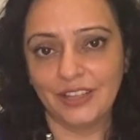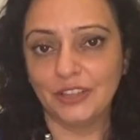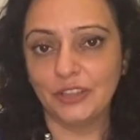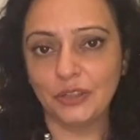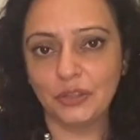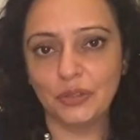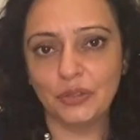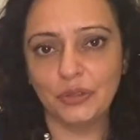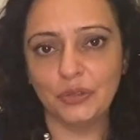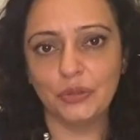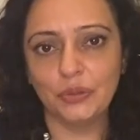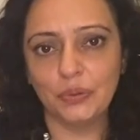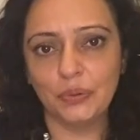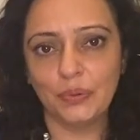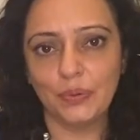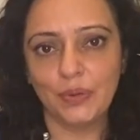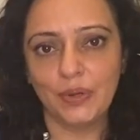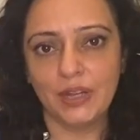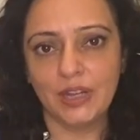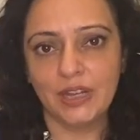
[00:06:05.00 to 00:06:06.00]
The Guru
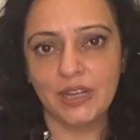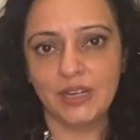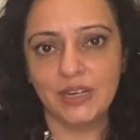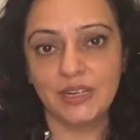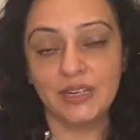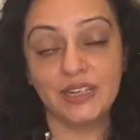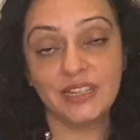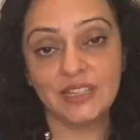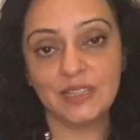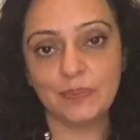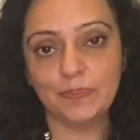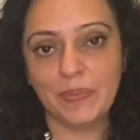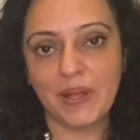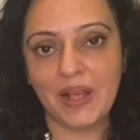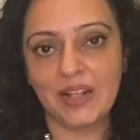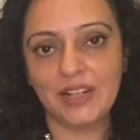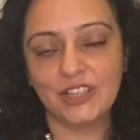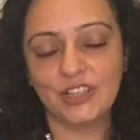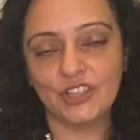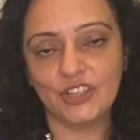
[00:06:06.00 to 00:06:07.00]

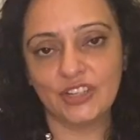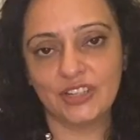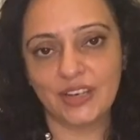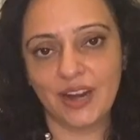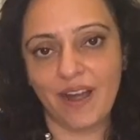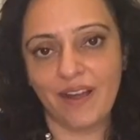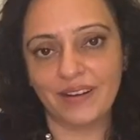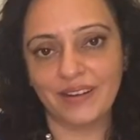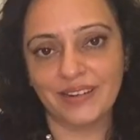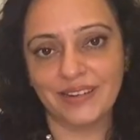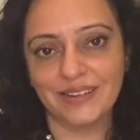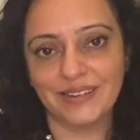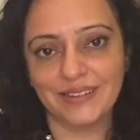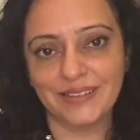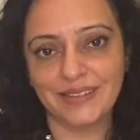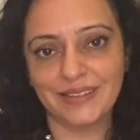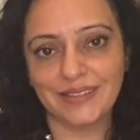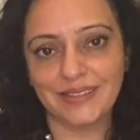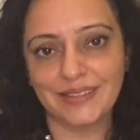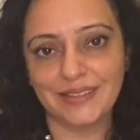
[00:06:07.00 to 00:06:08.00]
dispels your darkness.
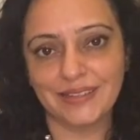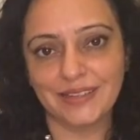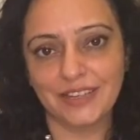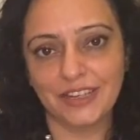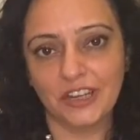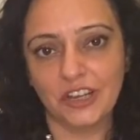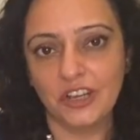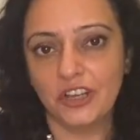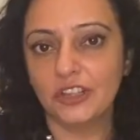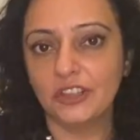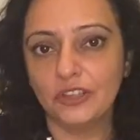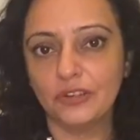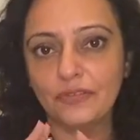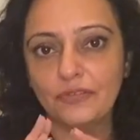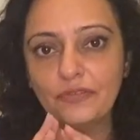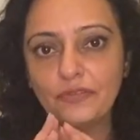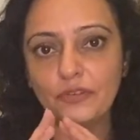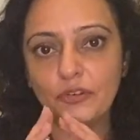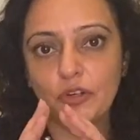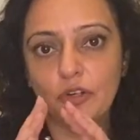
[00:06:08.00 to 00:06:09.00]
The
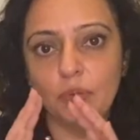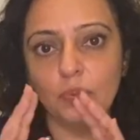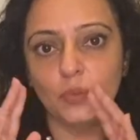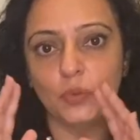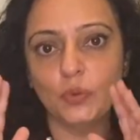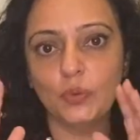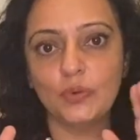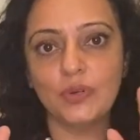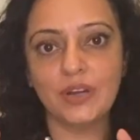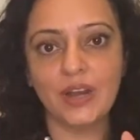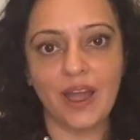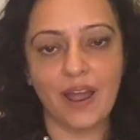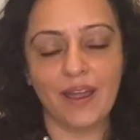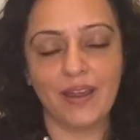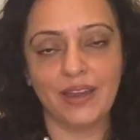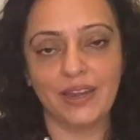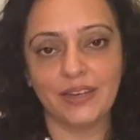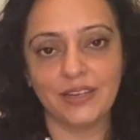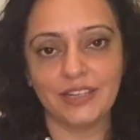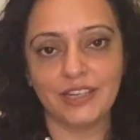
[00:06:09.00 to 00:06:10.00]
full moon night
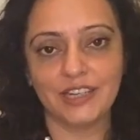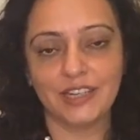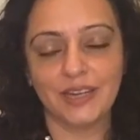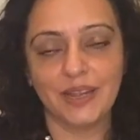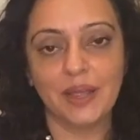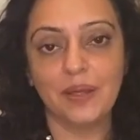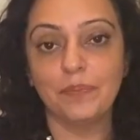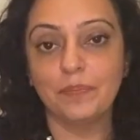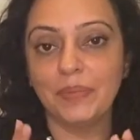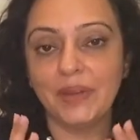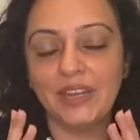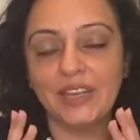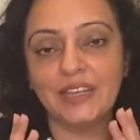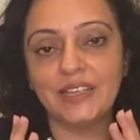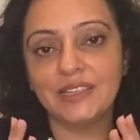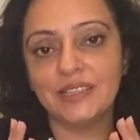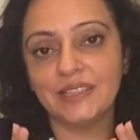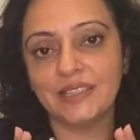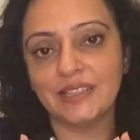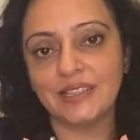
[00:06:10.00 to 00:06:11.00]

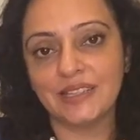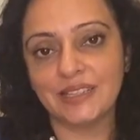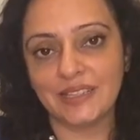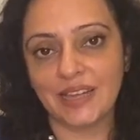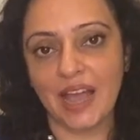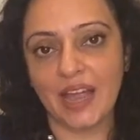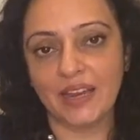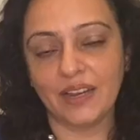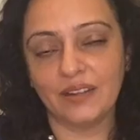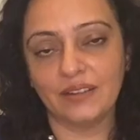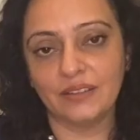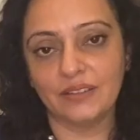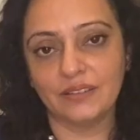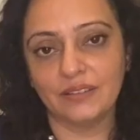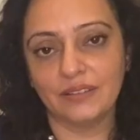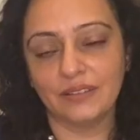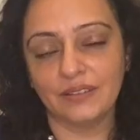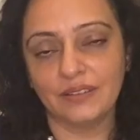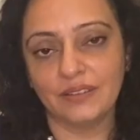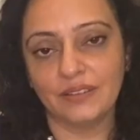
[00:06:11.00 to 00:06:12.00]
begins the cycle
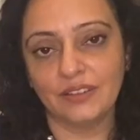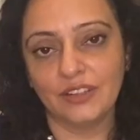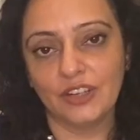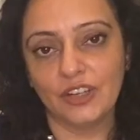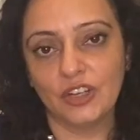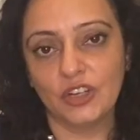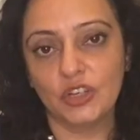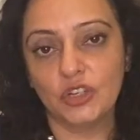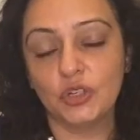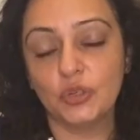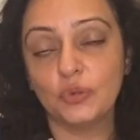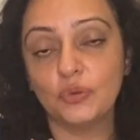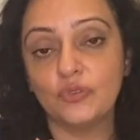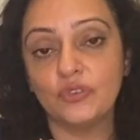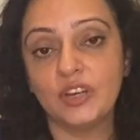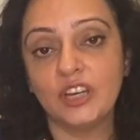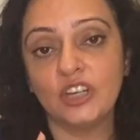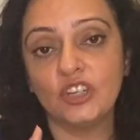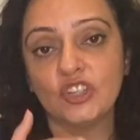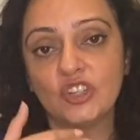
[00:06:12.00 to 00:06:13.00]
to
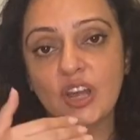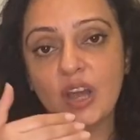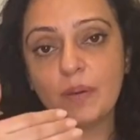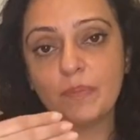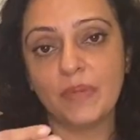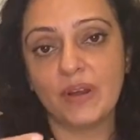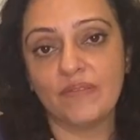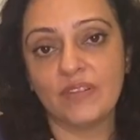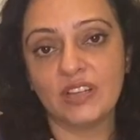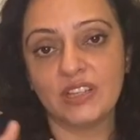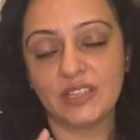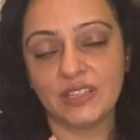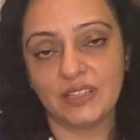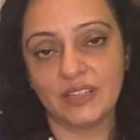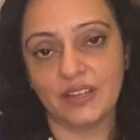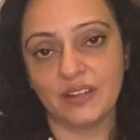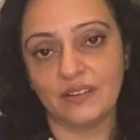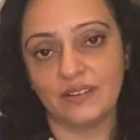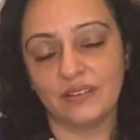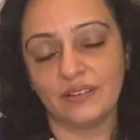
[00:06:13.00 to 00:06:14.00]
reach Amavasya,